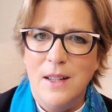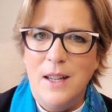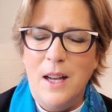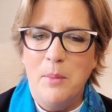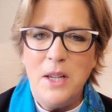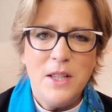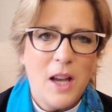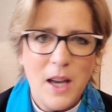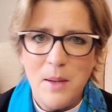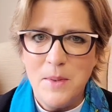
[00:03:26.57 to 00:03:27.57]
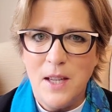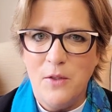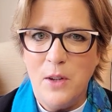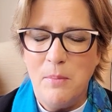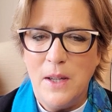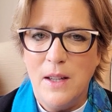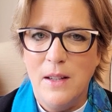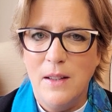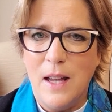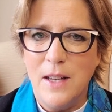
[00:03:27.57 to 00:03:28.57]
How many times have we
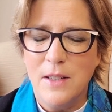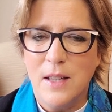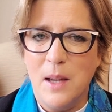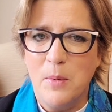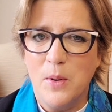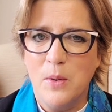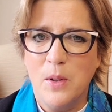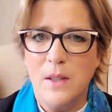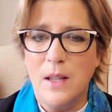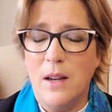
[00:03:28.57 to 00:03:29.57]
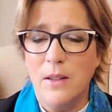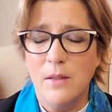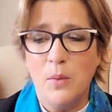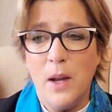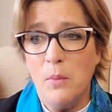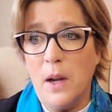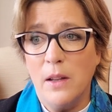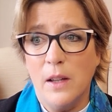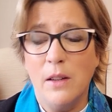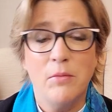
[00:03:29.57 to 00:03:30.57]
been that disciple who looked out and quite
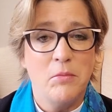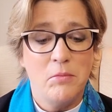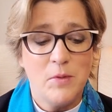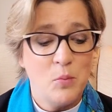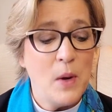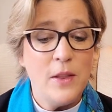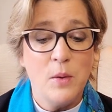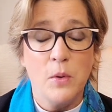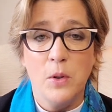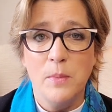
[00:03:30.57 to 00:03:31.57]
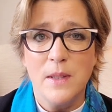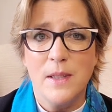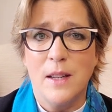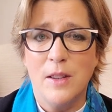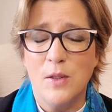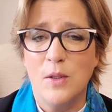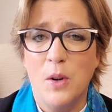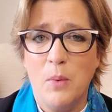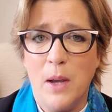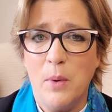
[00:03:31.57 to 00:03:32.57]
rightly read the room and said, "There's
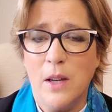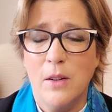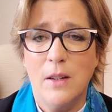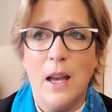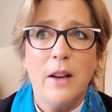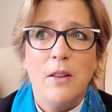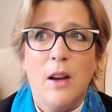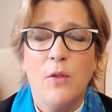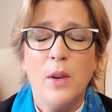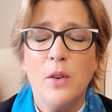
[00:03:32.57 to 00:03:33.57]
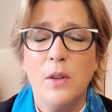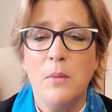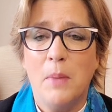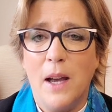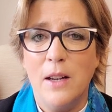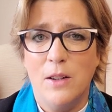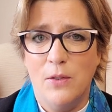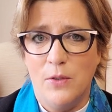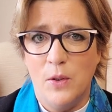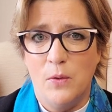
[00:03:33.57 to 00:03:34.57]
no way we could get enough, we couldn't buy
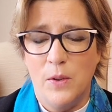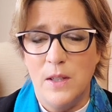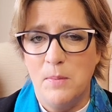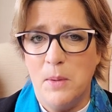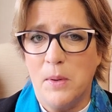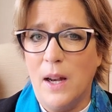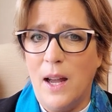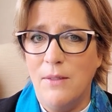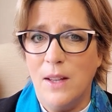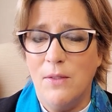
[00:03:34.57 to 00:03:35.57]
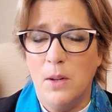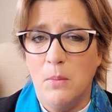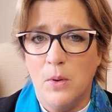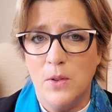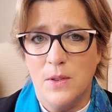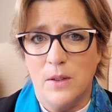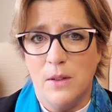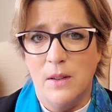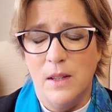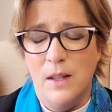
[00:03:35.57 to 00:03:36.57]
enough food for these people to have even a morsel."